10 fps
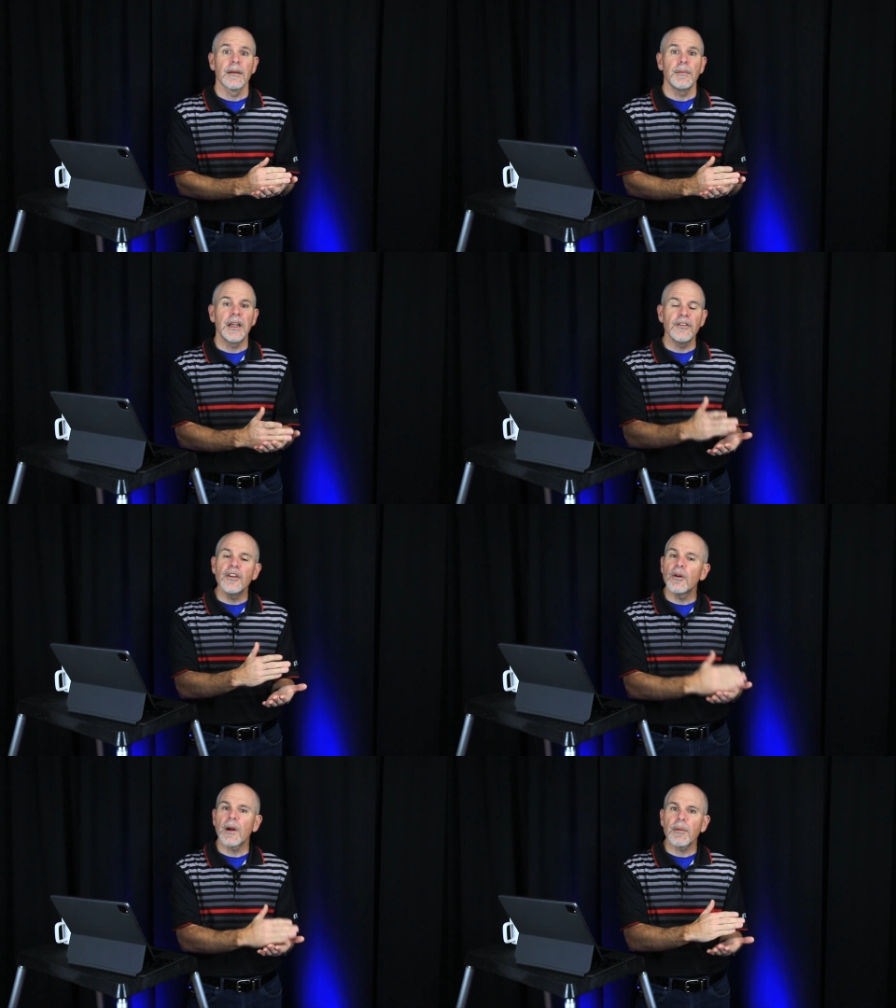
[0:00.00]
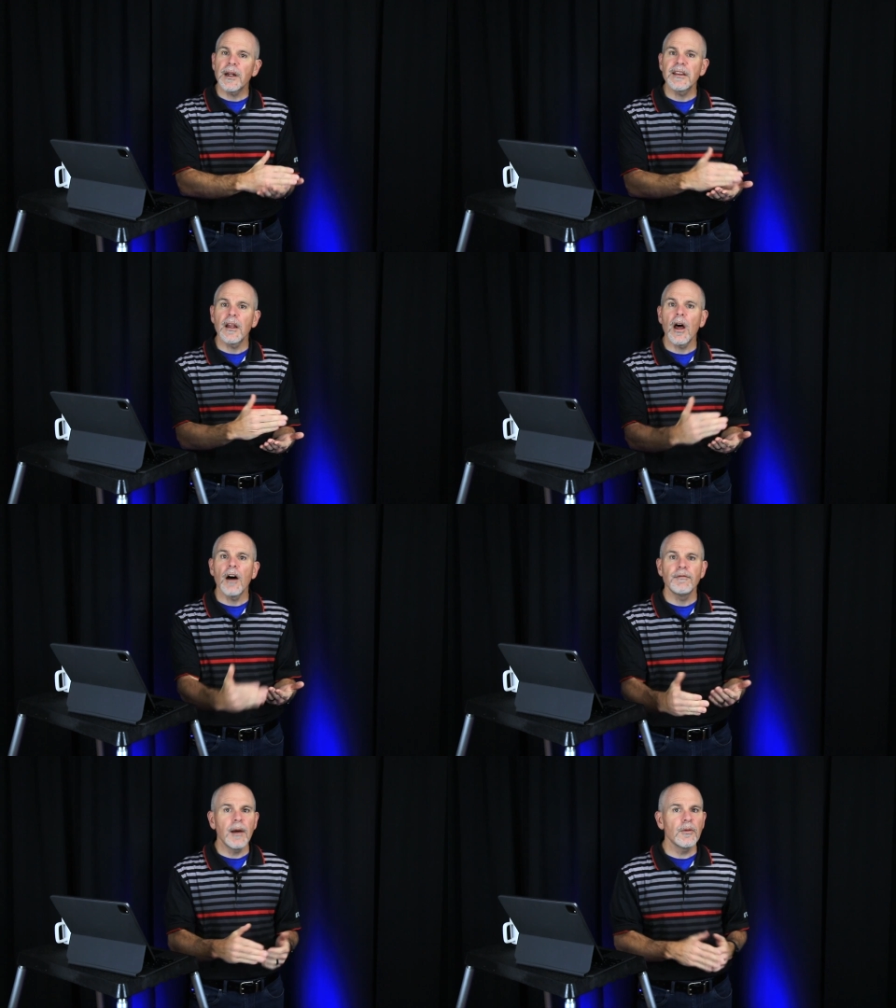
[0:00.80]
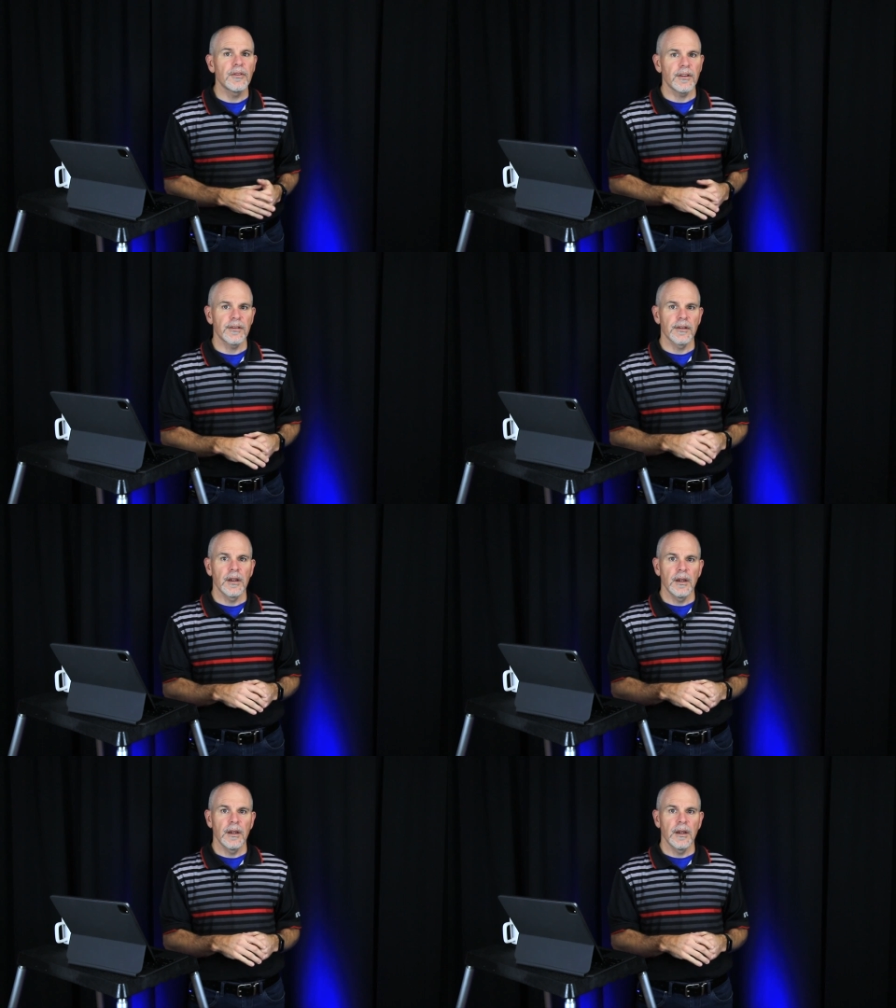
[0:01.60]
because you don't want to break the law of Moses.